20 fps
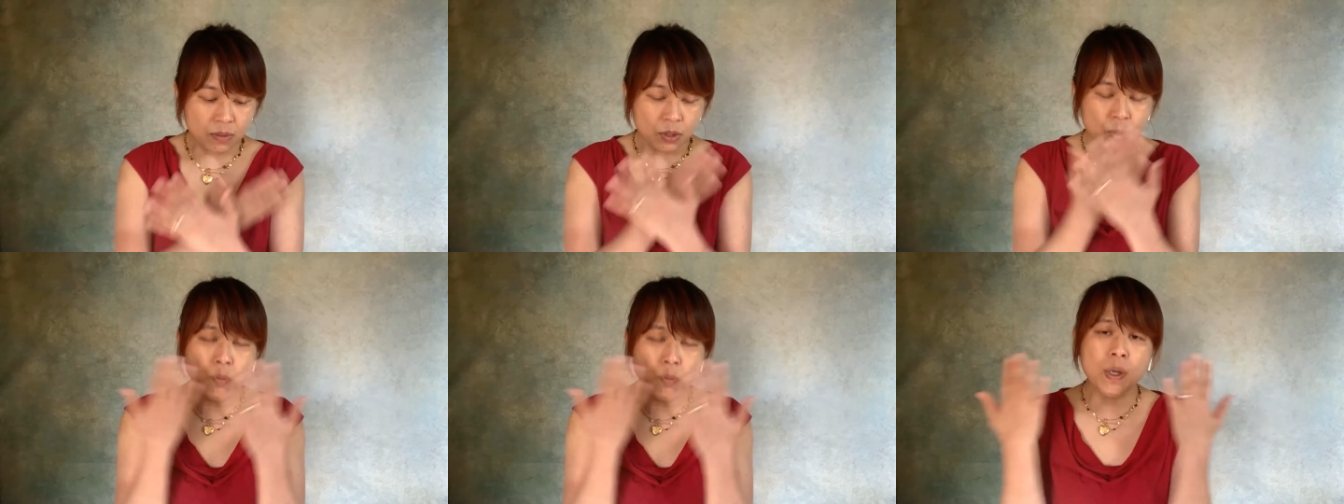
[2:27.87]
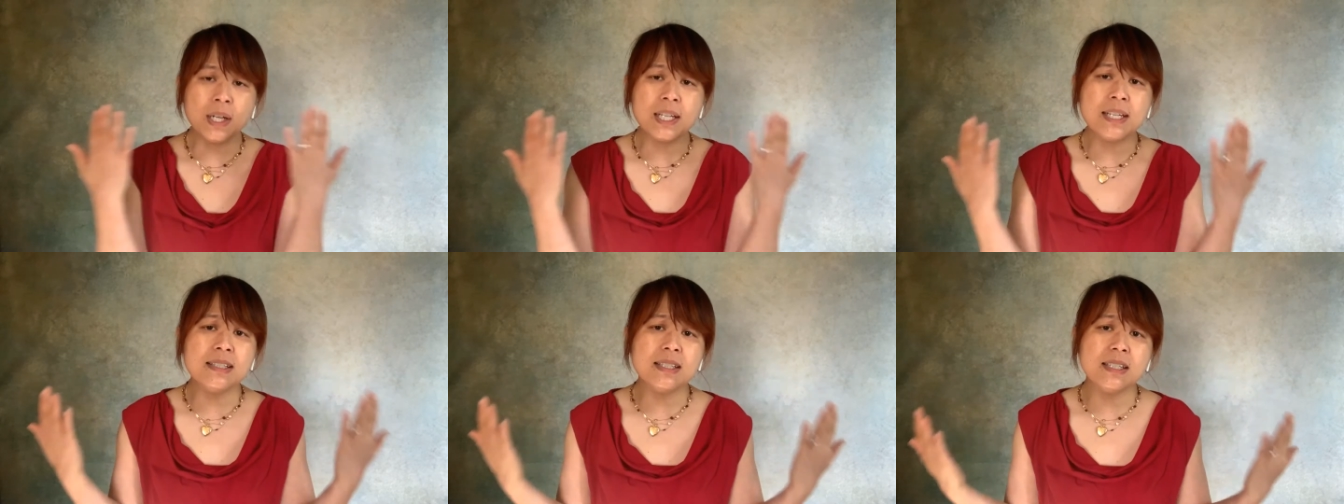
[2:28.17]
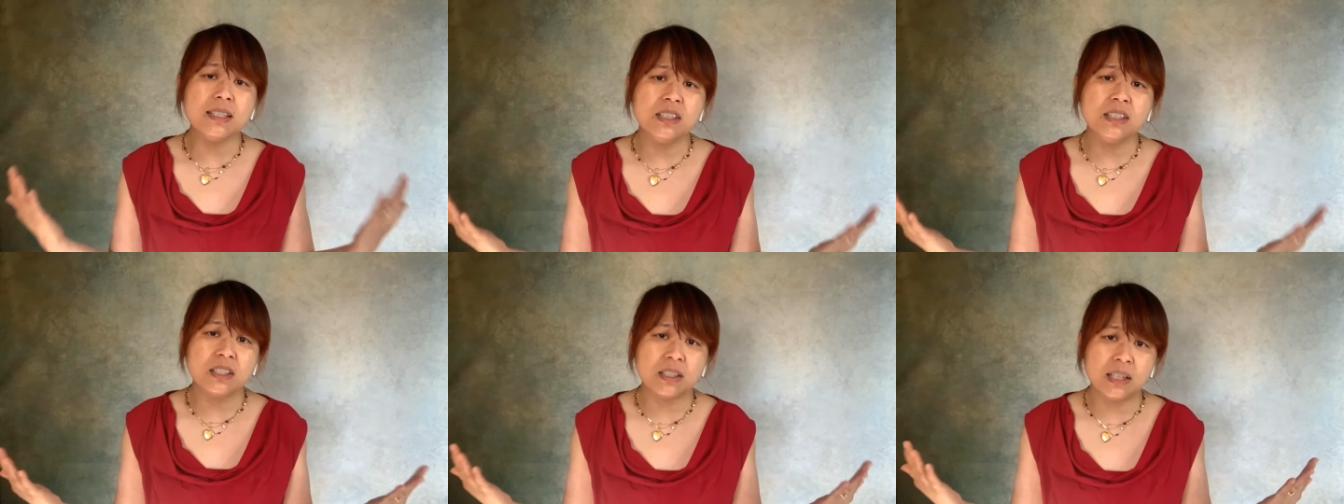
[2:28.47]
What does
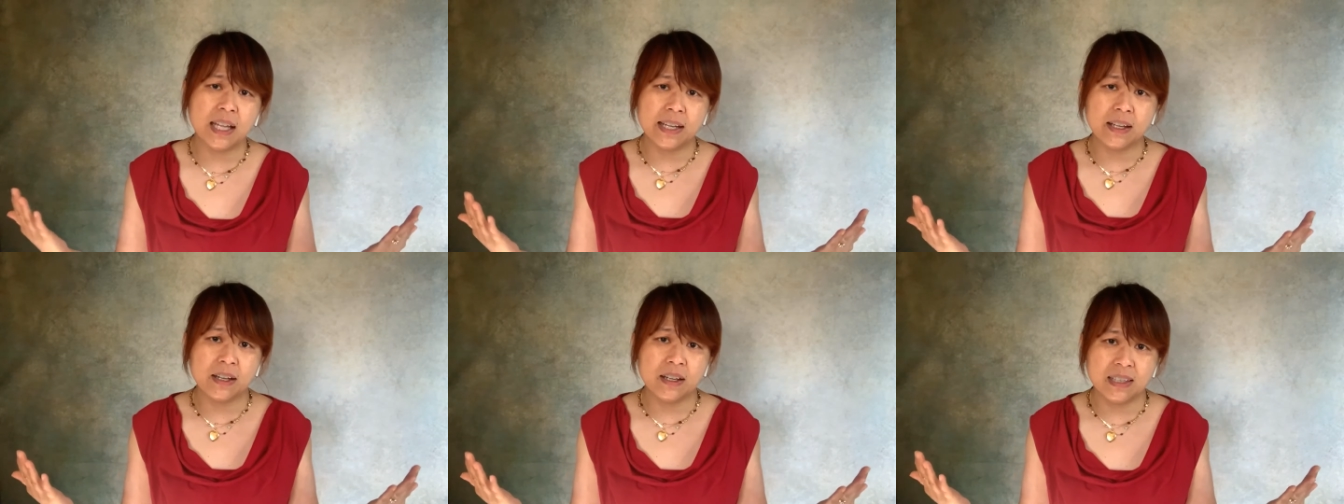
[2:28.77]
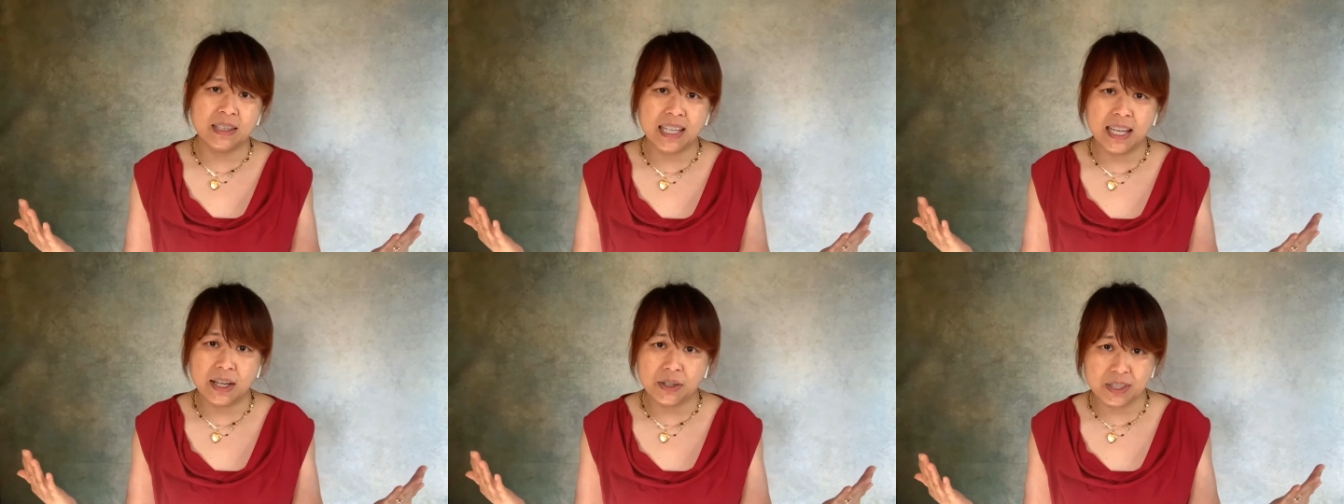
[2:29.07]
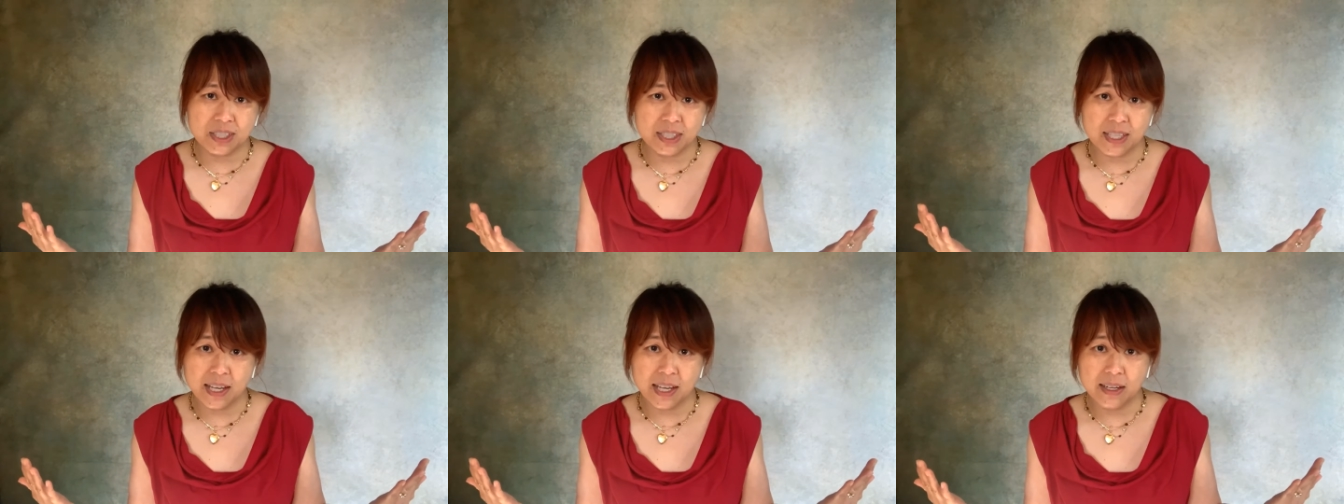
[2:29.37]
it look like on the
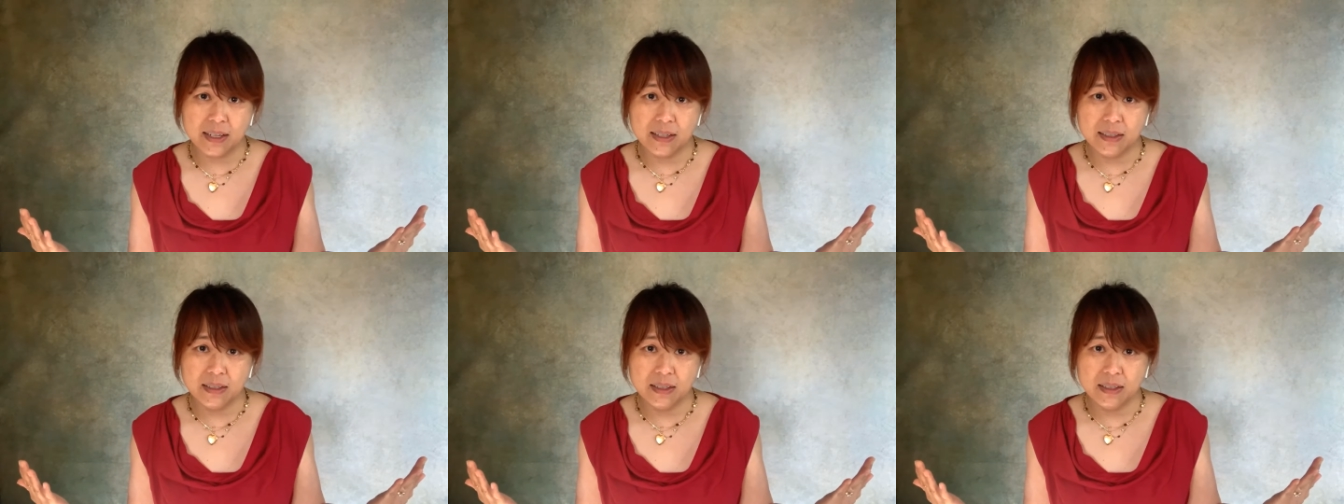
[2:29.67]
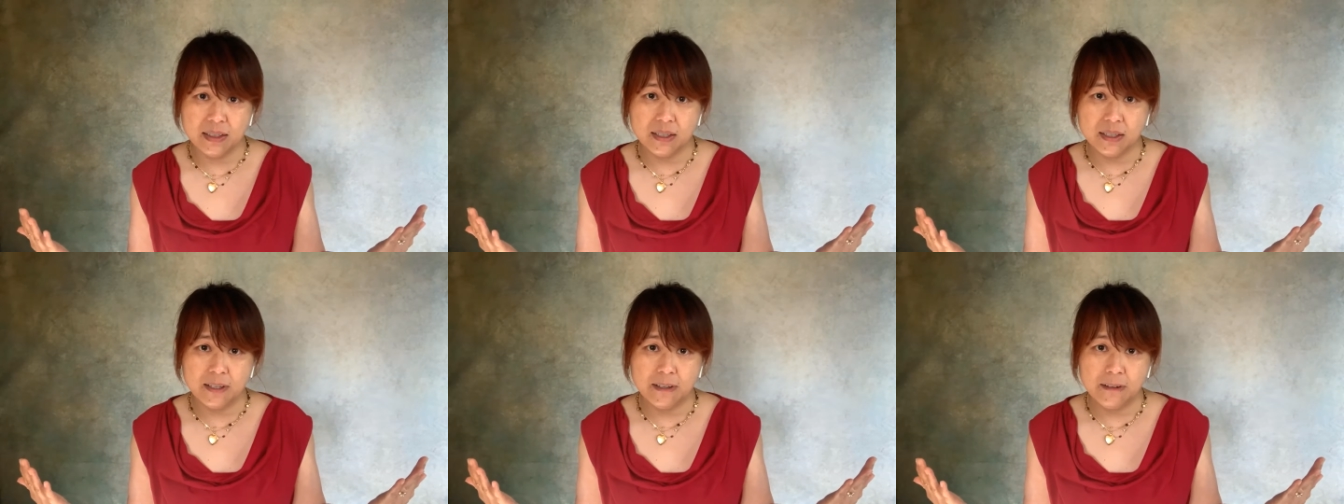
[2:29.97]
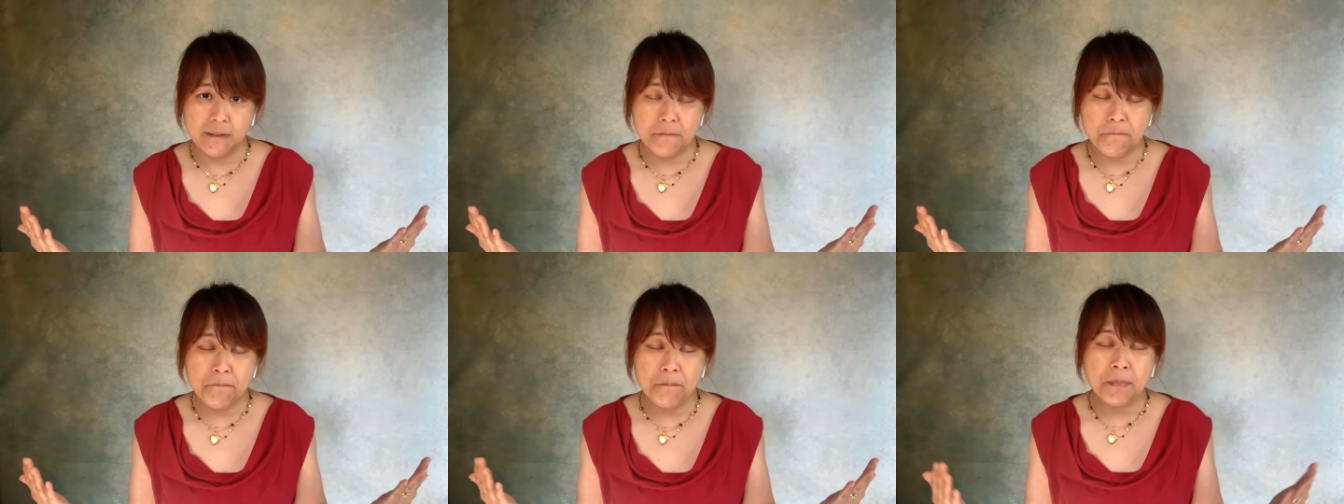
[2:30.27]
outside?
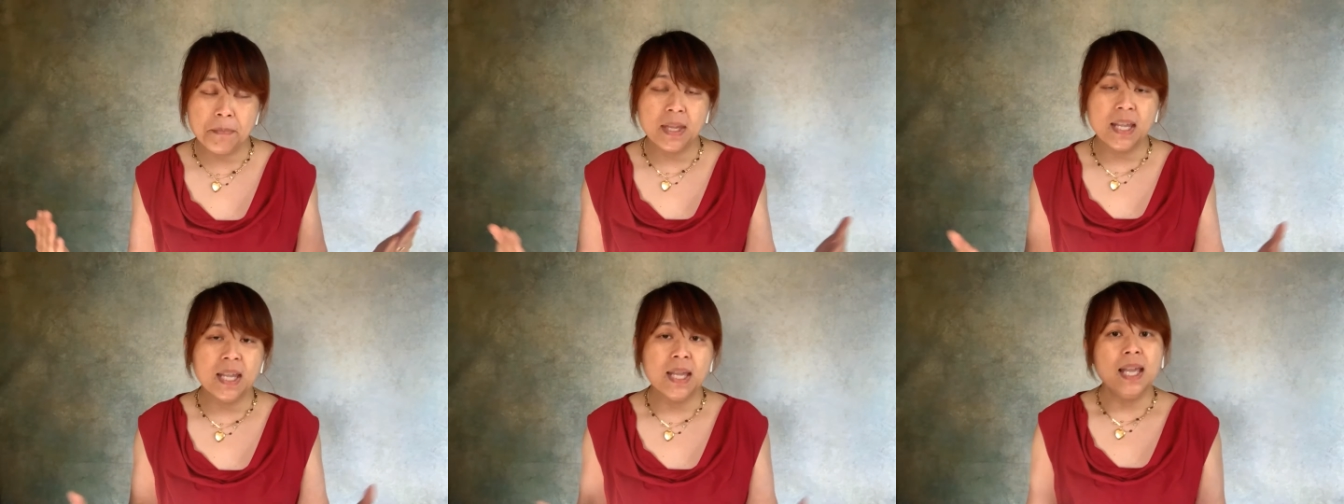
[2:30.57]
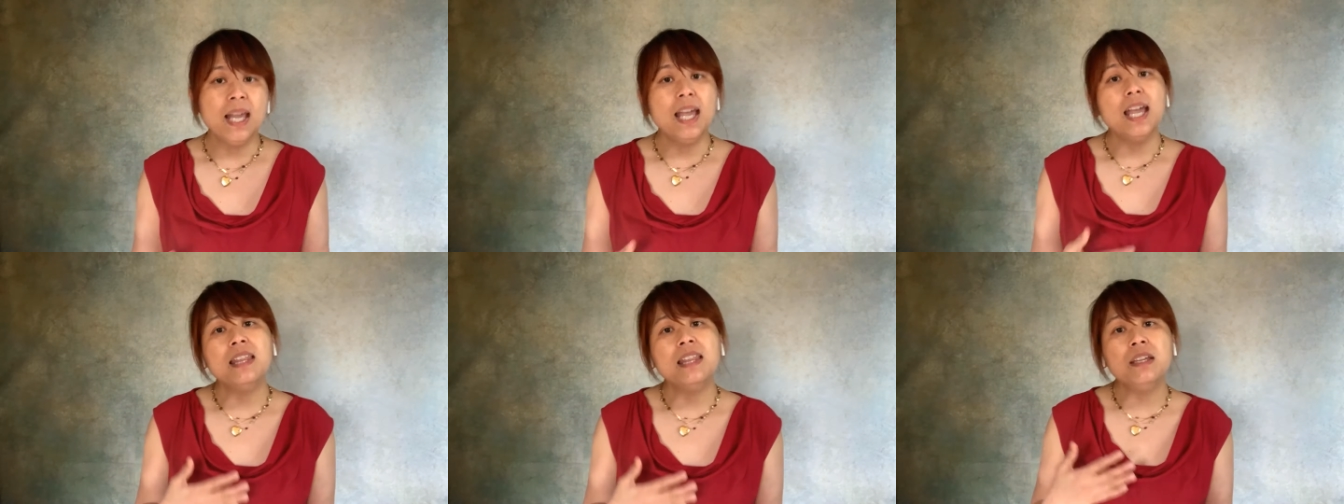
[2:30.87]
And